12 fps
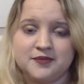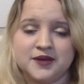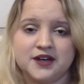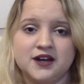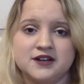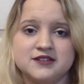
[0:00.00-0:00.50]

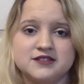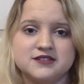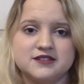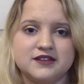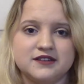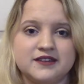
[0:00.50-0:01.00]

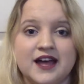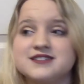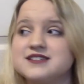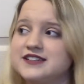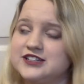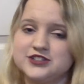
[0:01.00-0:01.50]
because
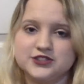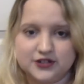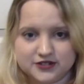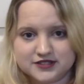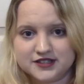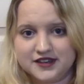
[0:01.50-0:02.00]
that's an
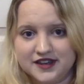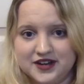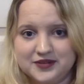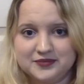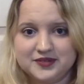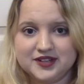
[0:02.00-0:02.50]
insult to them.